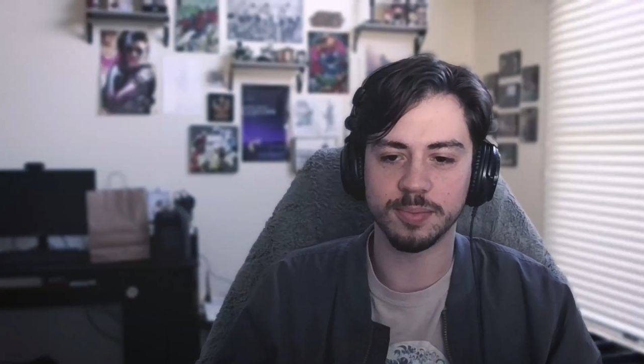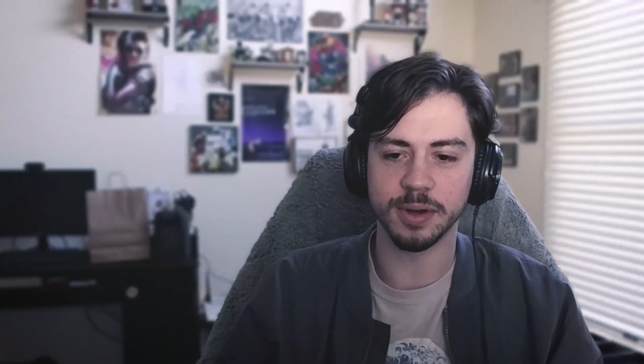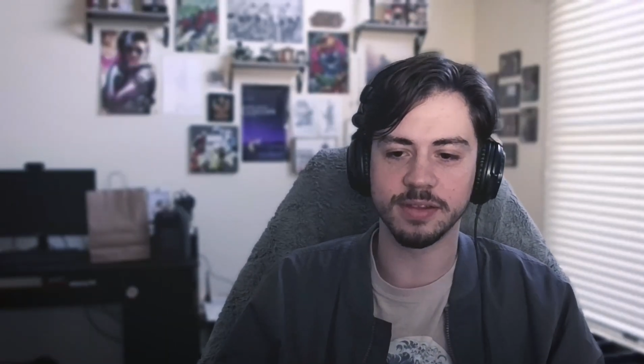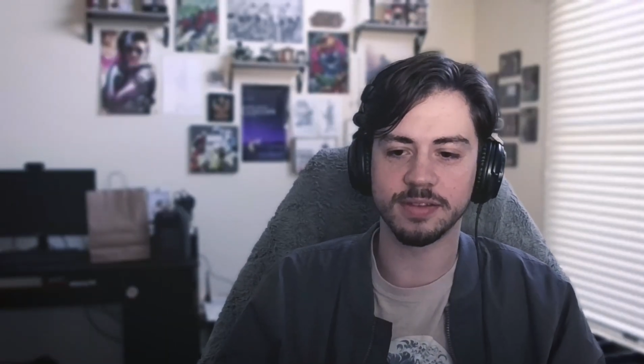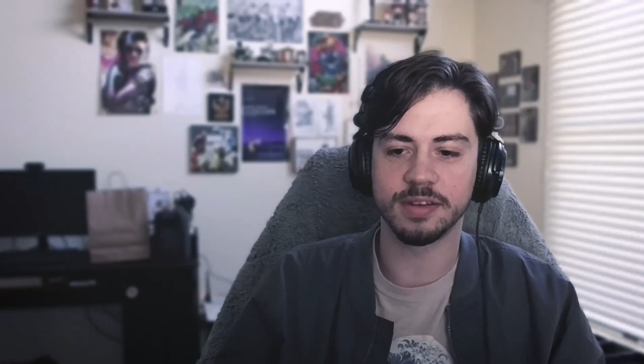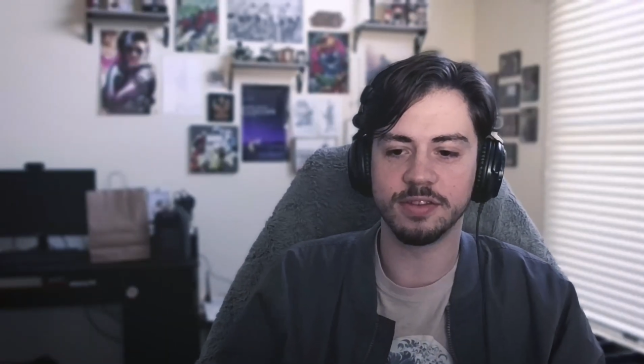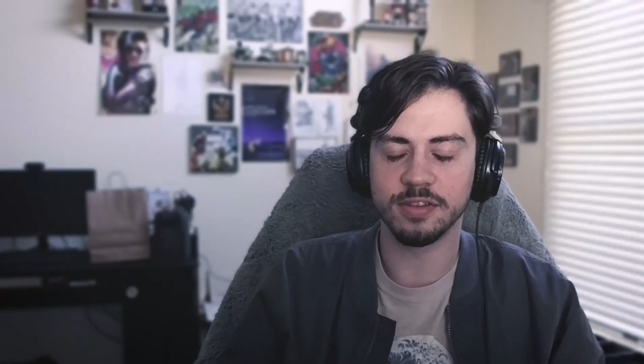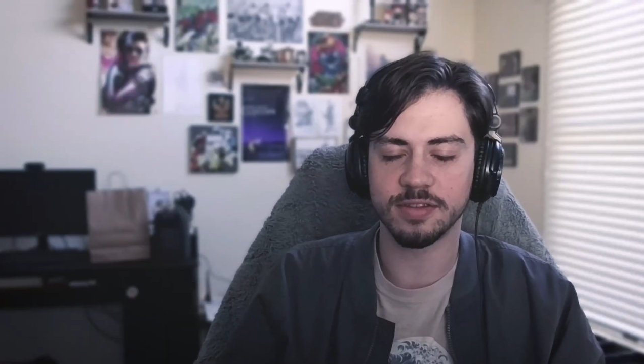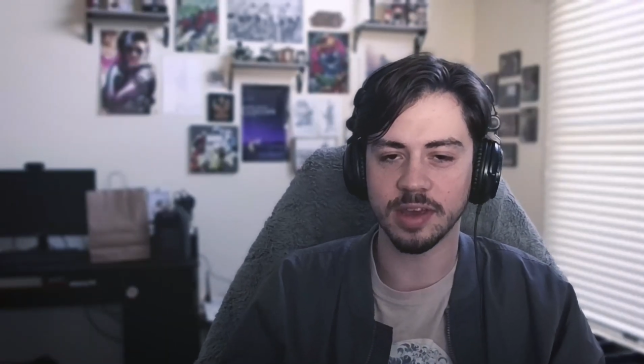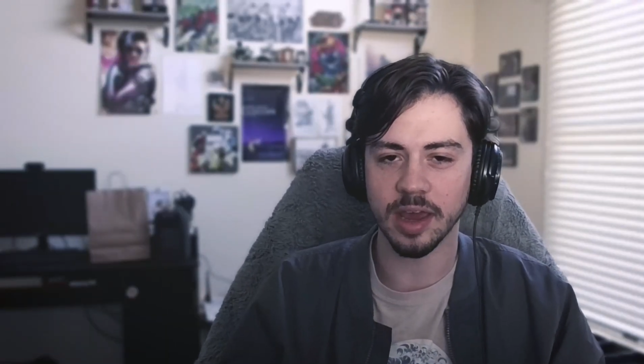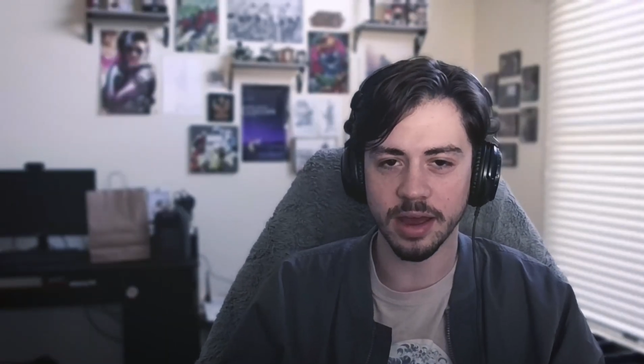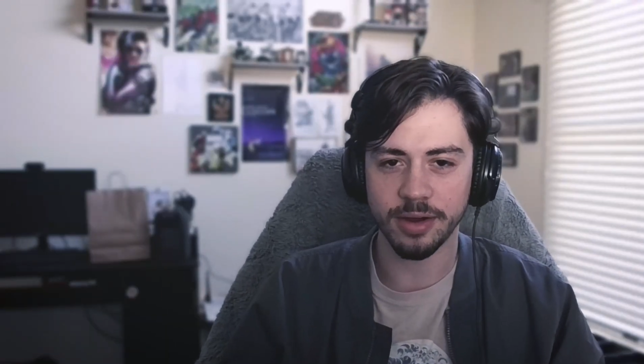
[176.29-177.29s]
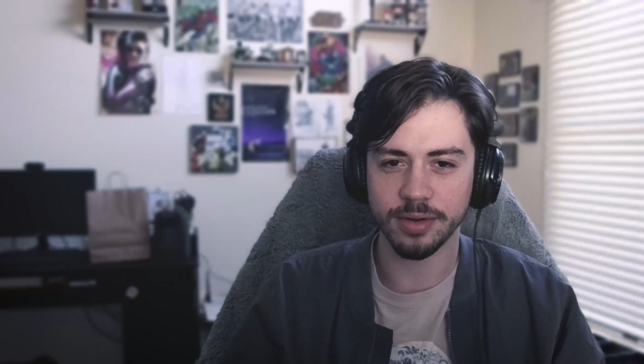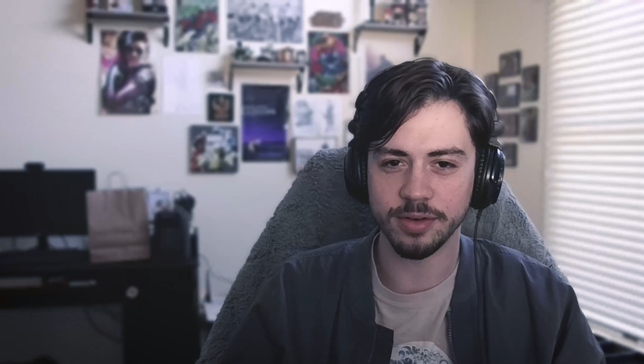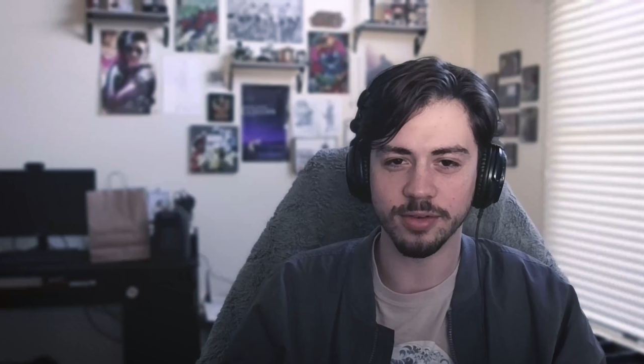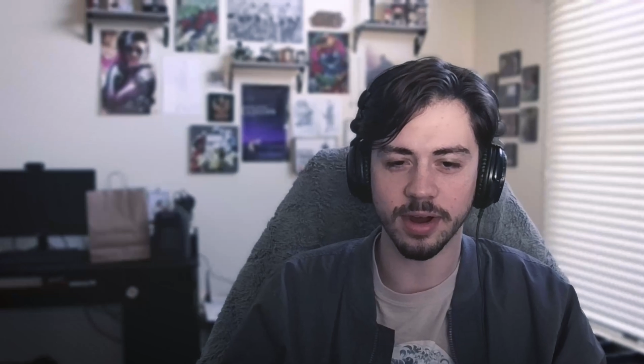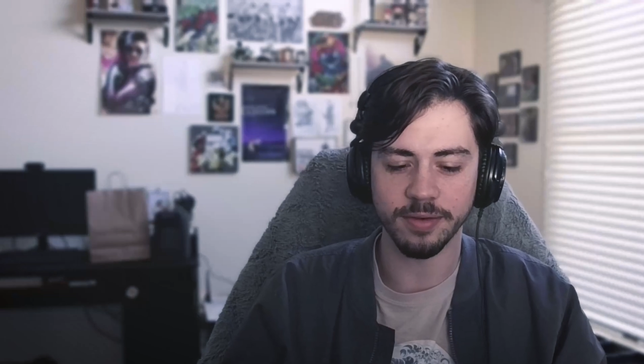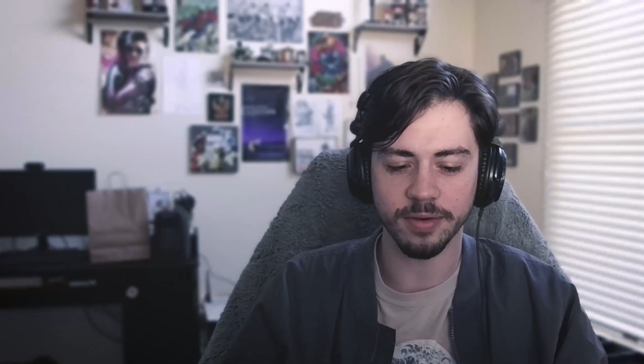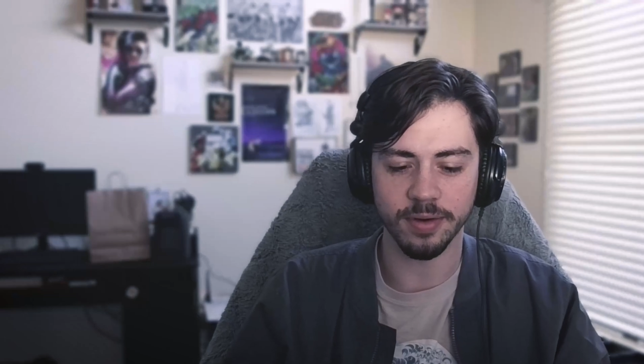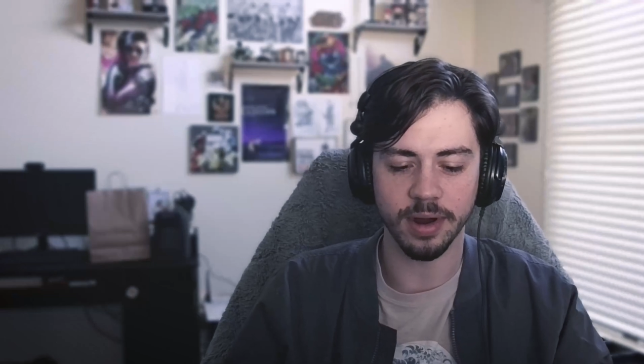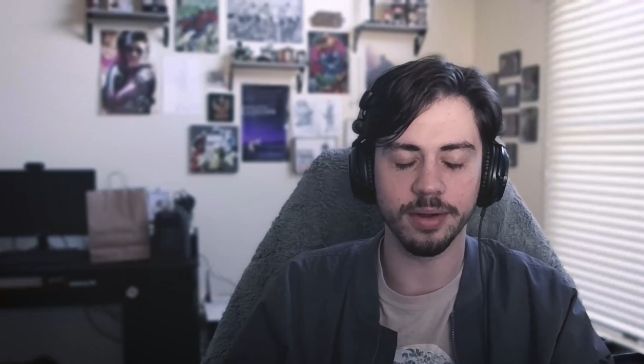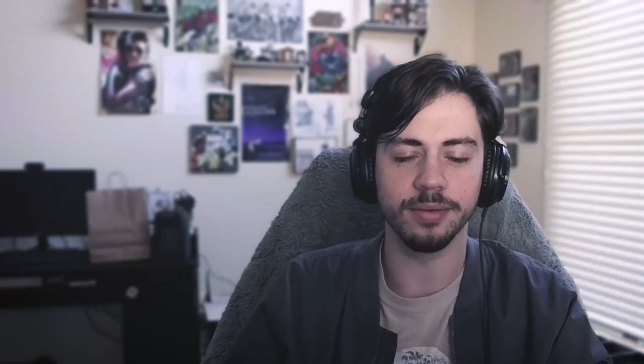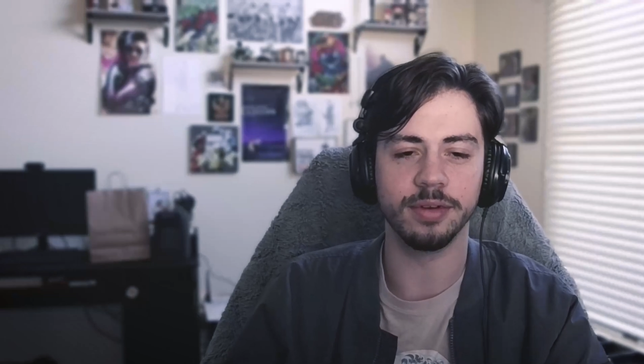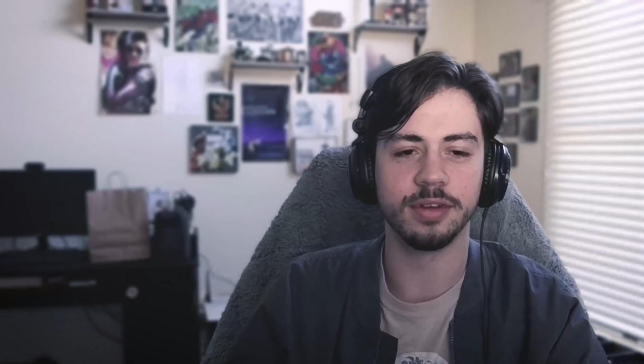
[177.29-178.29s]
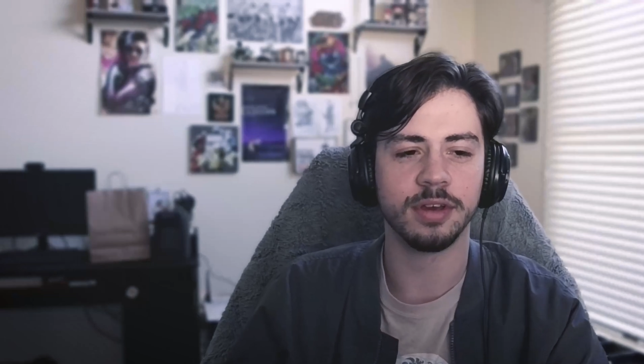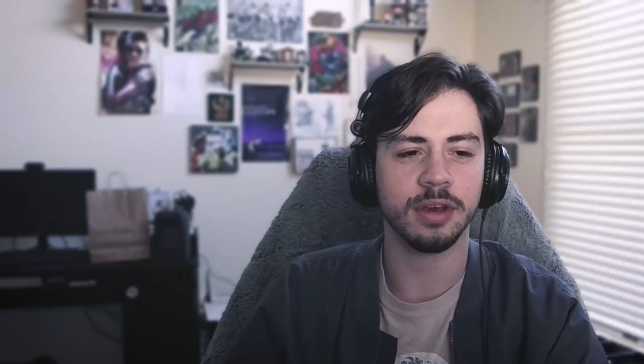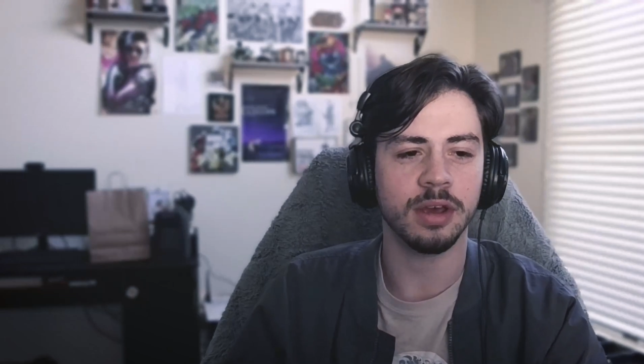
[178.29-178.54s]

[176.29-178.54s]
but it's to just get out and drive around.